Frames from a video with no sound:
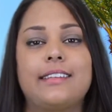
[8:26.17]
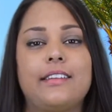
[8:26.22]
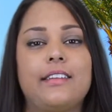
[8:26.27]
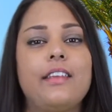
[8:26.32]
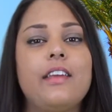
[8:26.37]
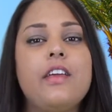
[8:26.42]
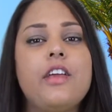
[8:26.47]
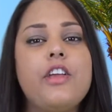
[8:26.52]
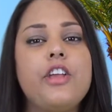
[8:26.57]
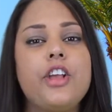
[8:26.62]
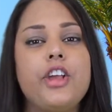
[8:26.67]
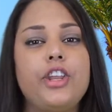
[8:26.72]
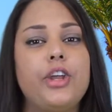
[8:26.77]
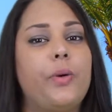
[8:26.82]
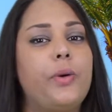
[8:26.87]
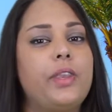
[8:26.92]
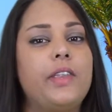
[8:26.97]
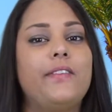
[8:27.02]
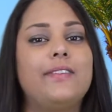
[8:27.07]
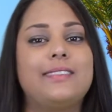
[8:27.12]
And
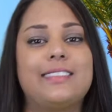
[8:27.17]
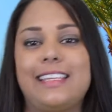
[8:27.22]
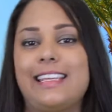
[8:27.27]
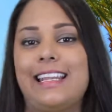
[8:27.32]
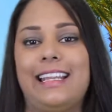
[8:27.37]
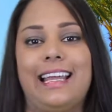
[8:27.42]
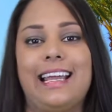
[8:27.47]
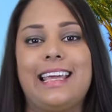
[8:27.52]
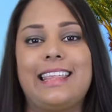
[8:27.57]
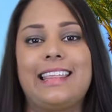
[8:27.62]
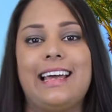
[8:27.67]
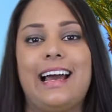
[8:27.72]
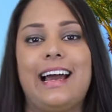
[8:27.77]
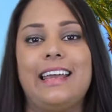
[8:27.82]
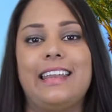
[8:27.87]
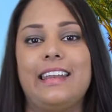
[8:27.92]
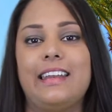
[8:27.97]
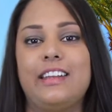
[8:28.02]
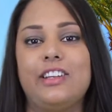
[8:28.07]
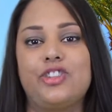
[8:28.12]
when you've seen it like
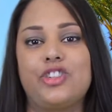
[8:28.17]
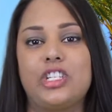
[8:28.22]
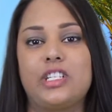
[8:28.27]
that and it's